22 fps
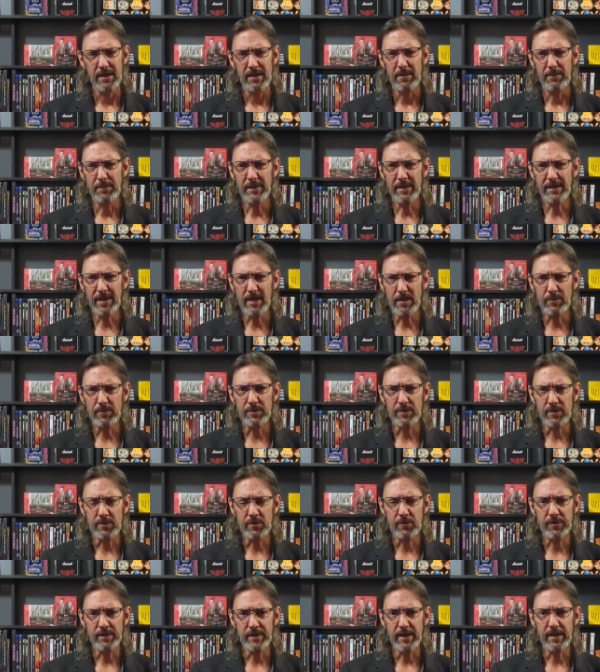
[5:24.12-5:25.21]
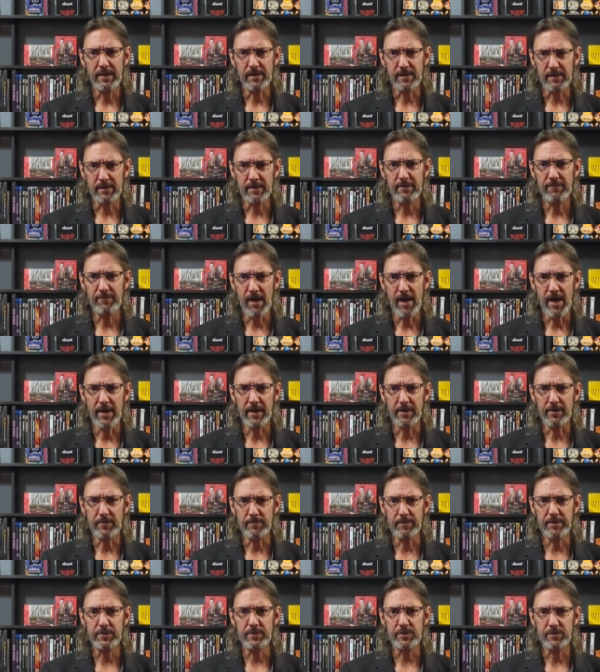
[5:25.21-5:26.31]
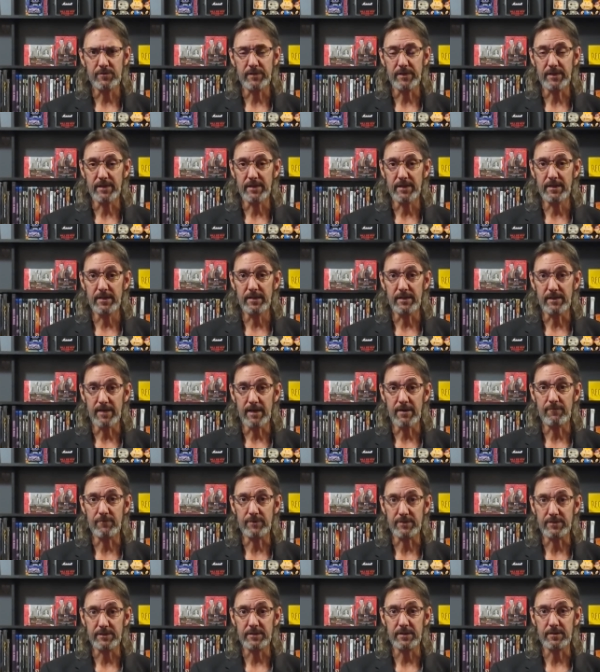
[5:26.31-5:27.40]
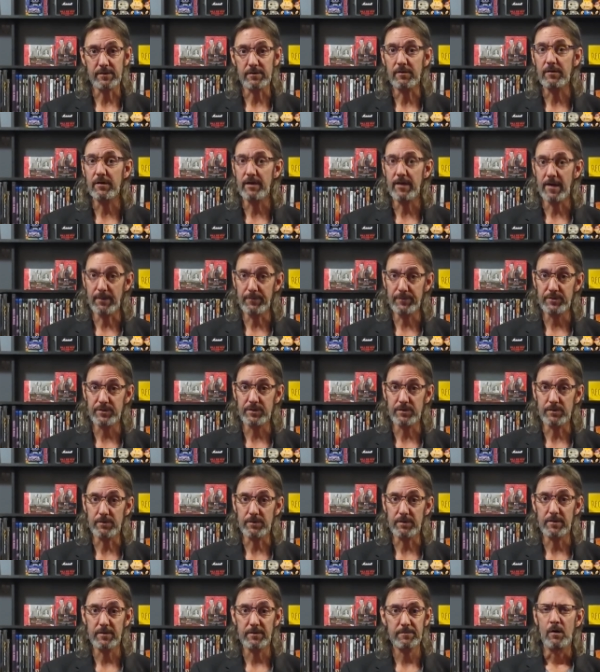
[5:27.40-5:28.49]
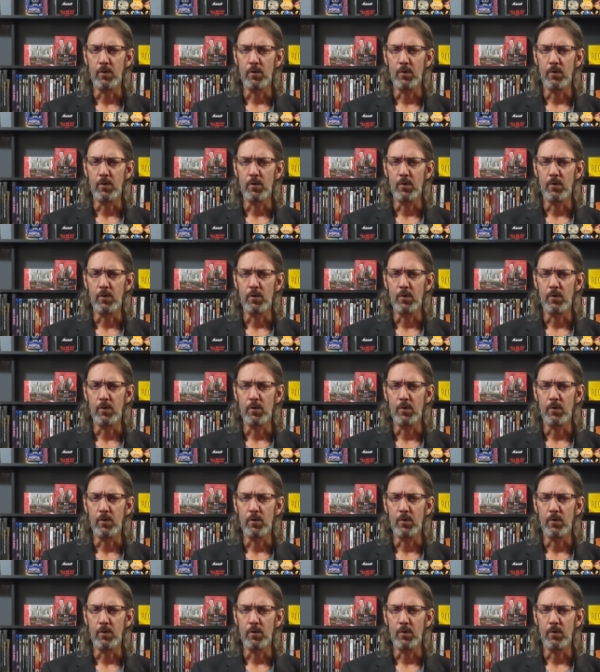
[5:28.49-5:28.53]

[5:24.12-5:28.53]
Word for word: being able to create a cliffhanger mystery in every single episode.